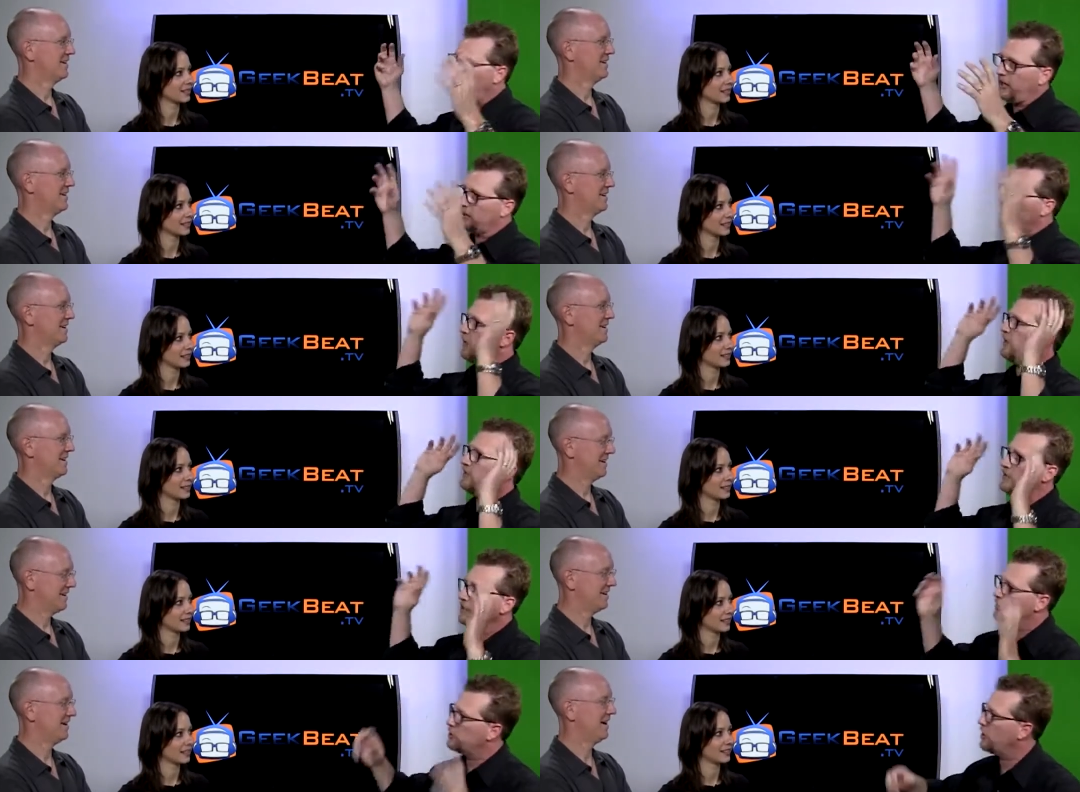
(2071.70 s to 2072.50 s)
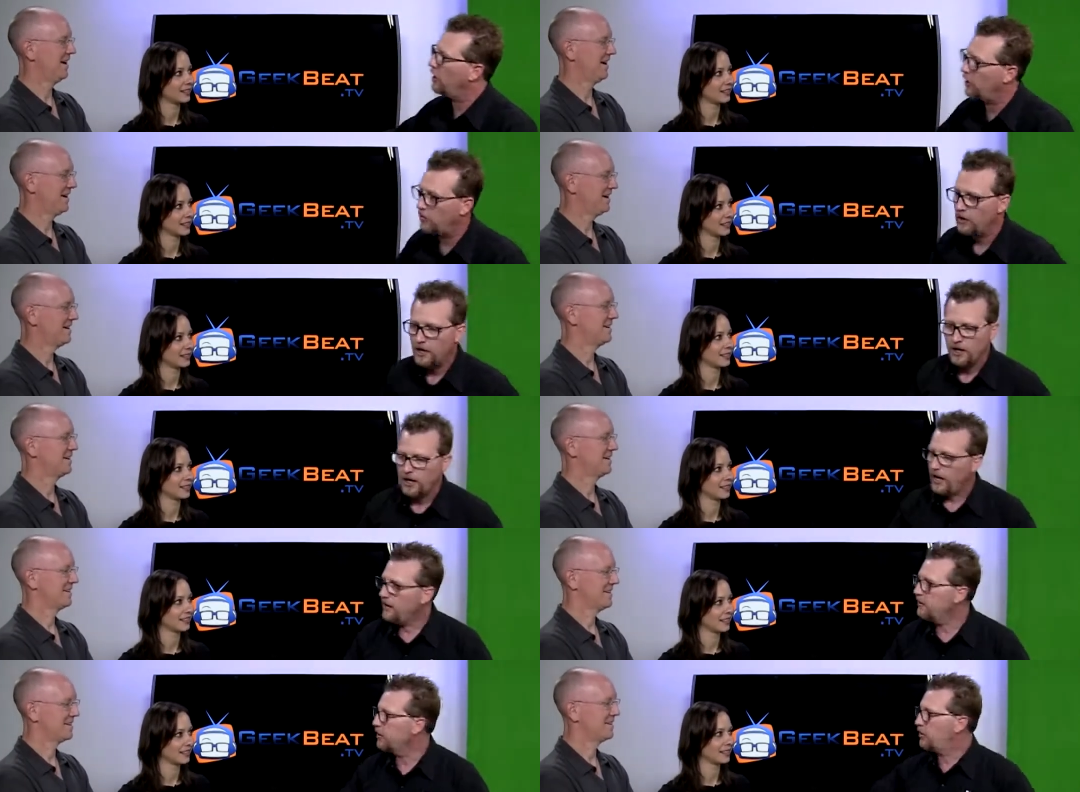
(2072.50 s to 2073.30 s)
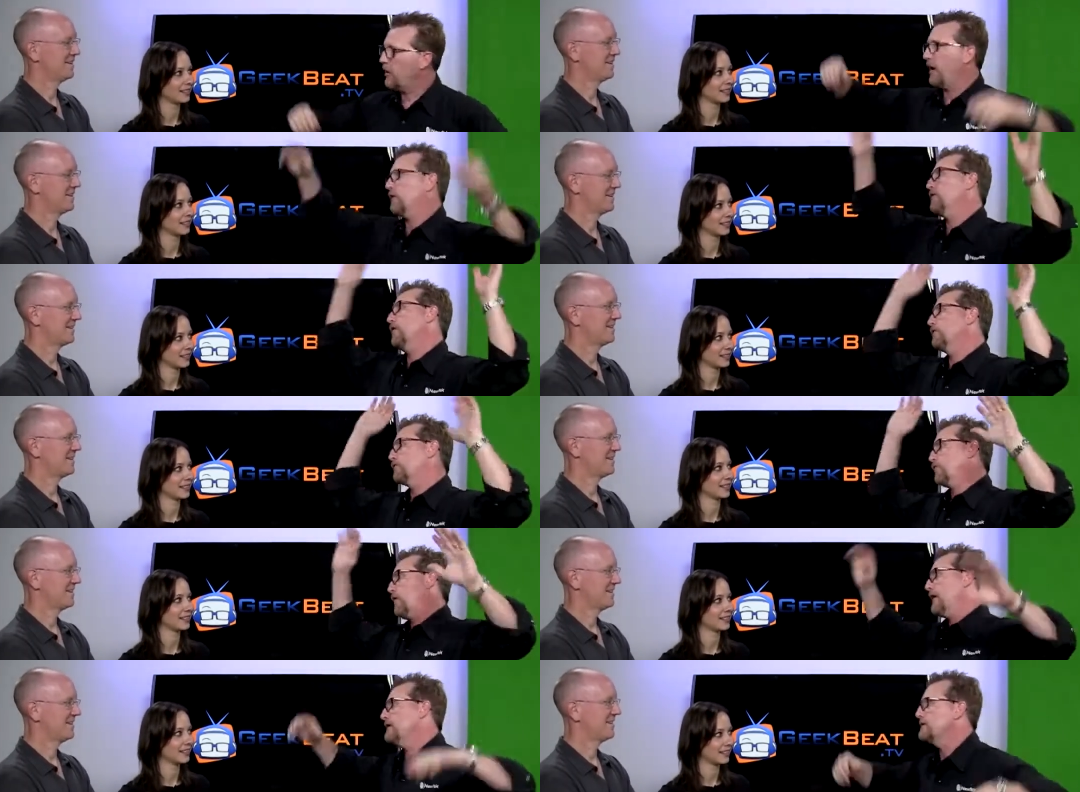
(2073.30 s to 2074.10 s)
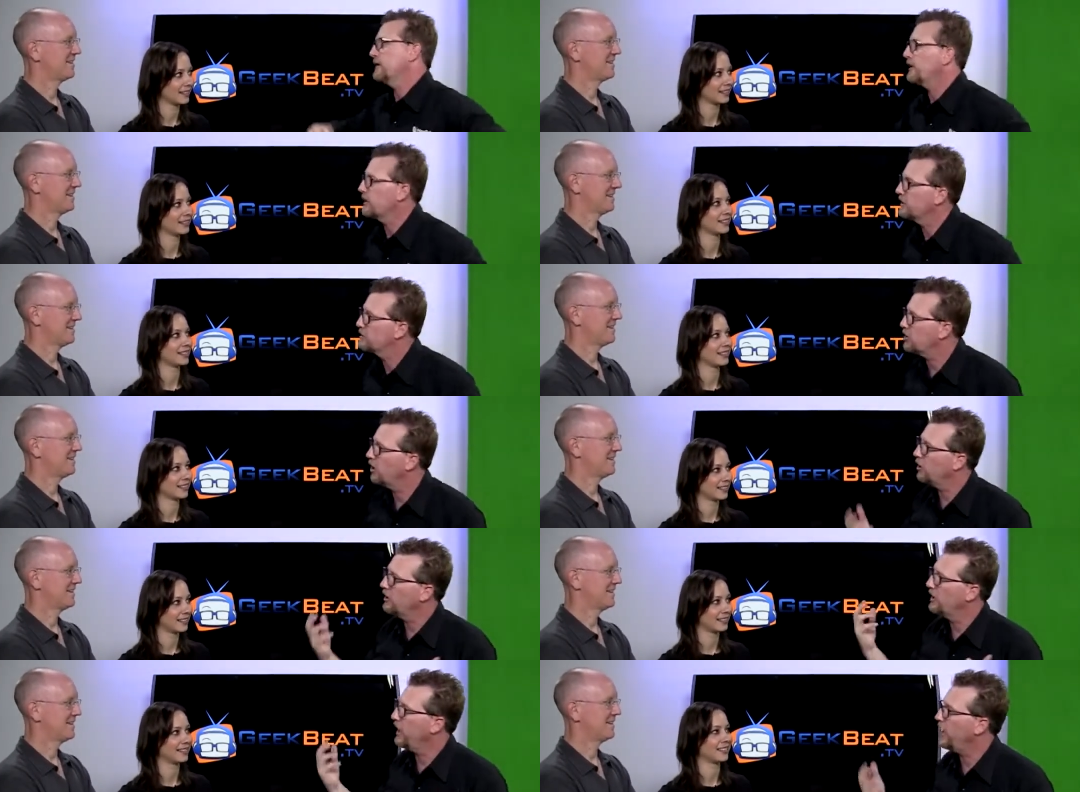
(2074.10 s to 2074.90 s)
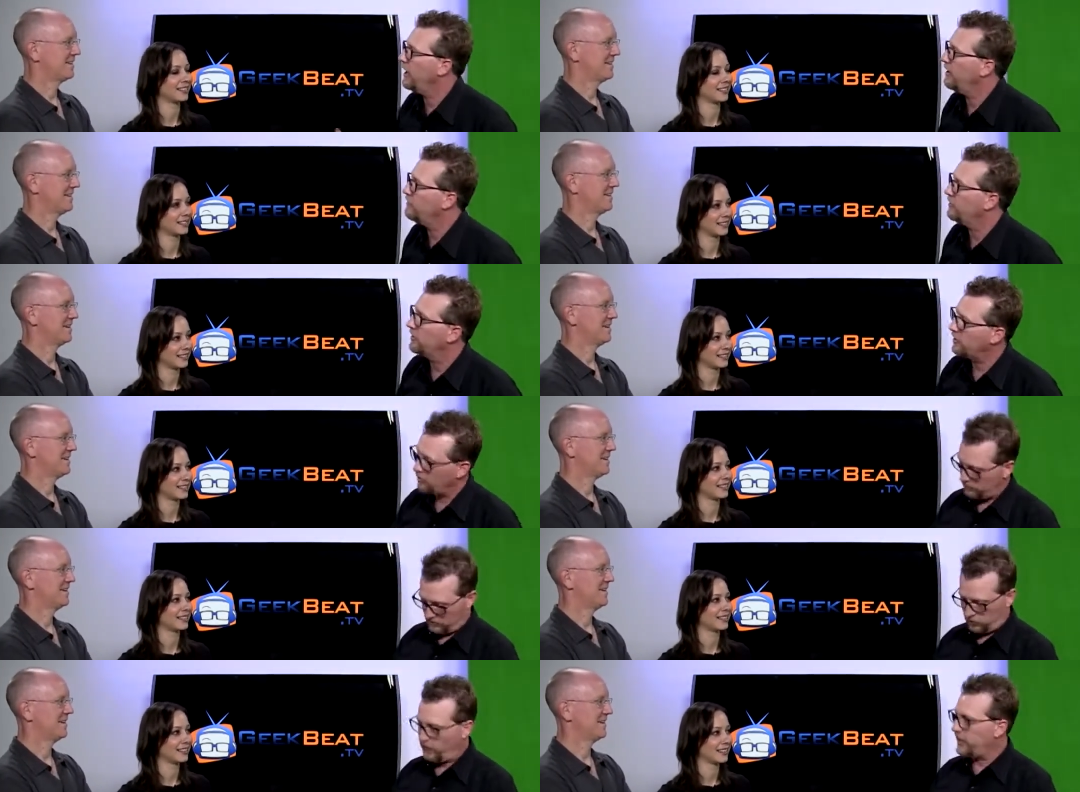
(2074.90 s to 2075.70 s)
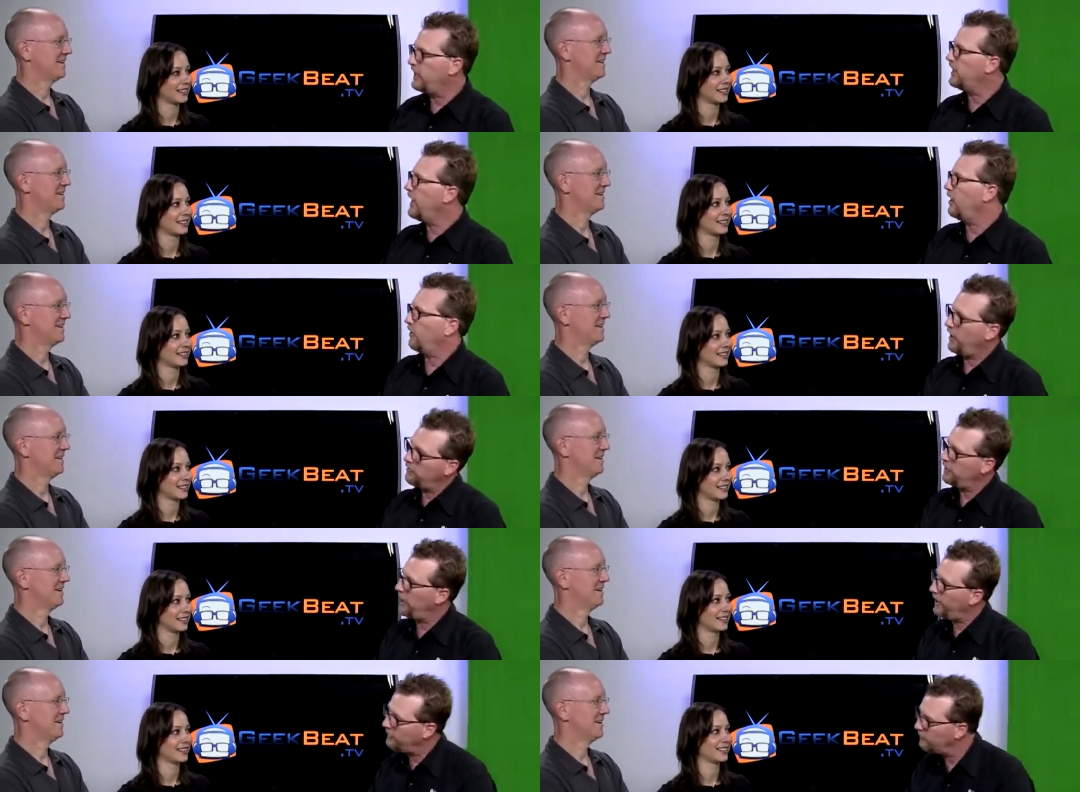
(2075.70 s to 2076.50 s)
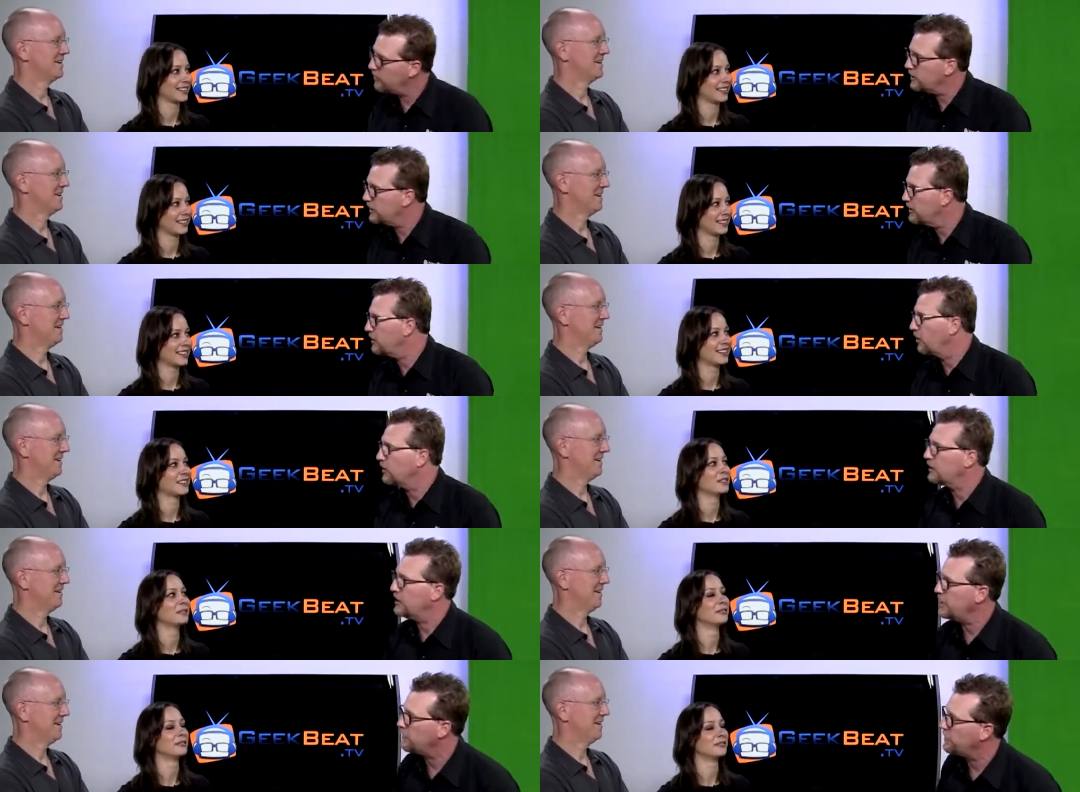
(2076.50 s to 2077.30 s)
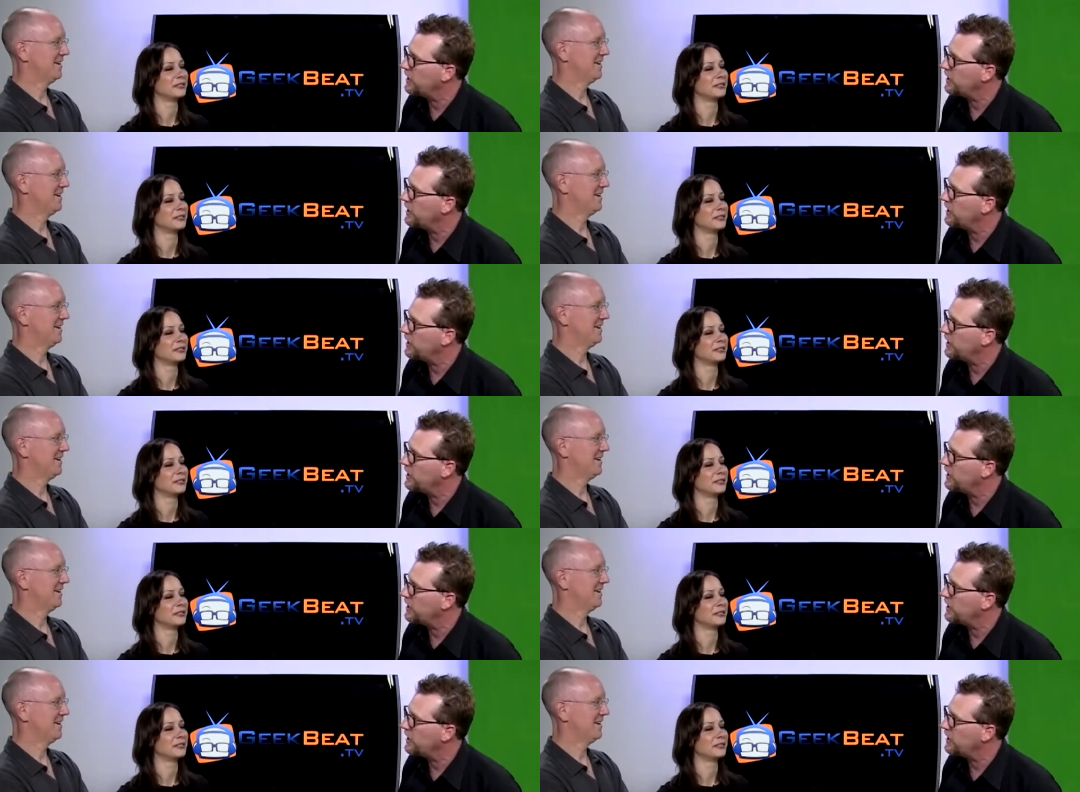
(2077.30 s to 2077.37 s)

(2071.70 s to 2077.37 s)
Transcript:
Speaker 1: X Y Z show, yeah. And the crowd goes crazy, and it's all live, and they're tweeting out, "I'm live on on GeekBeat."